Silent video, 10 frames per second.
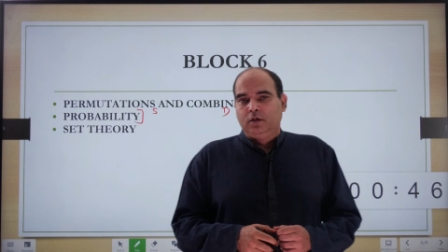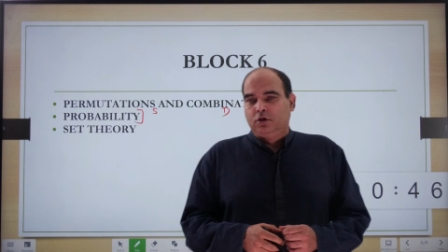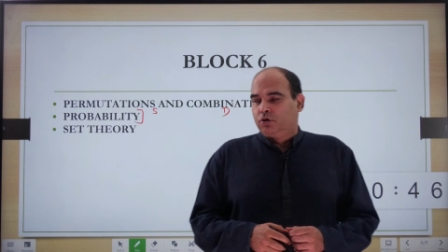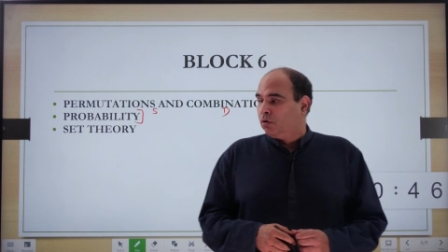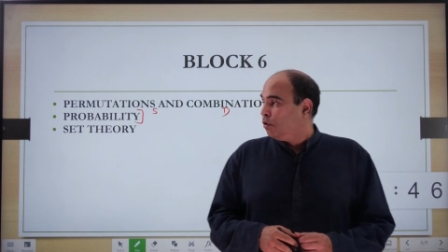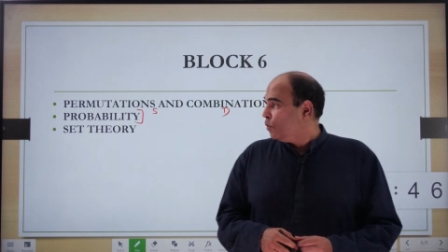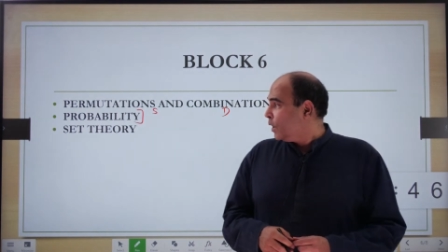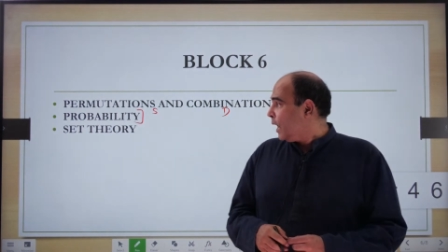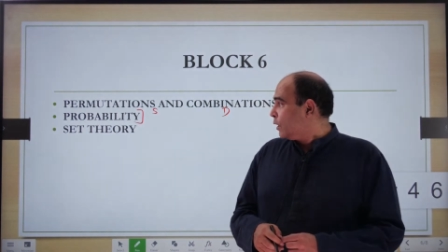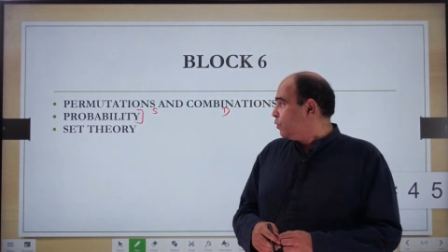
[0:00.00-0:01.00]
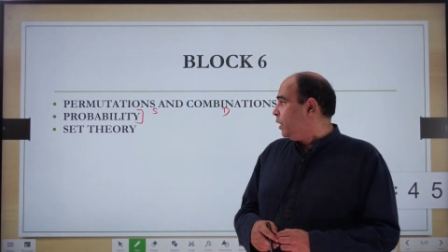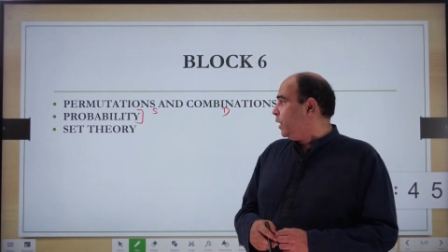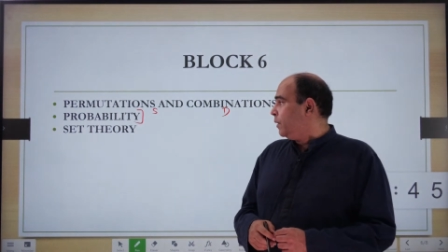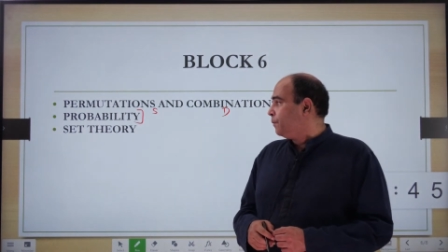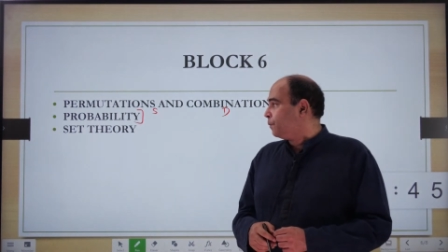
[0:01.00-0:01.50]
So you can
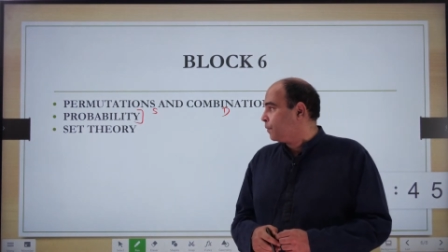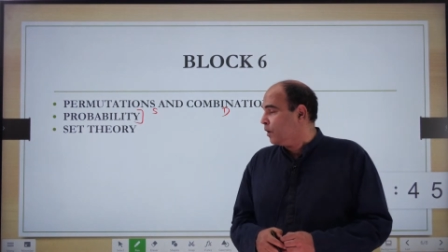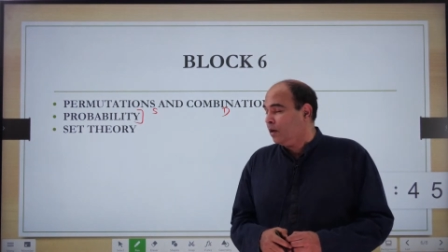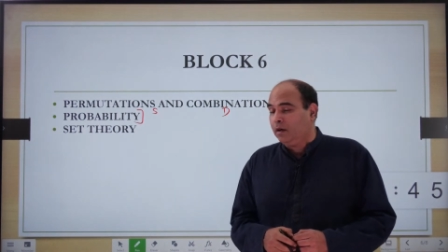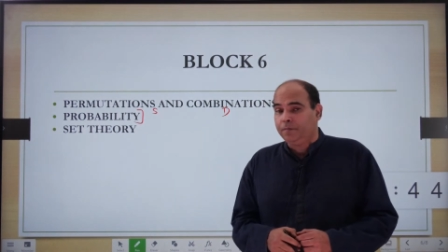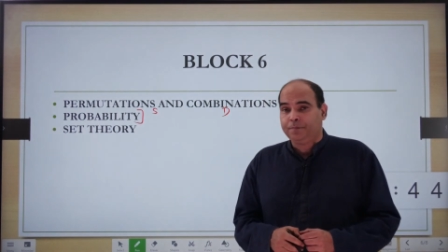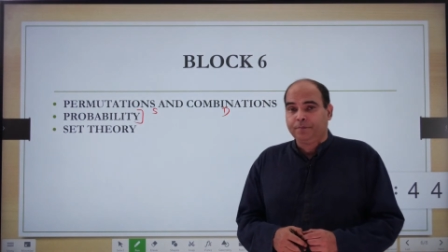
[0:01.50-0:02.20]
actually uh,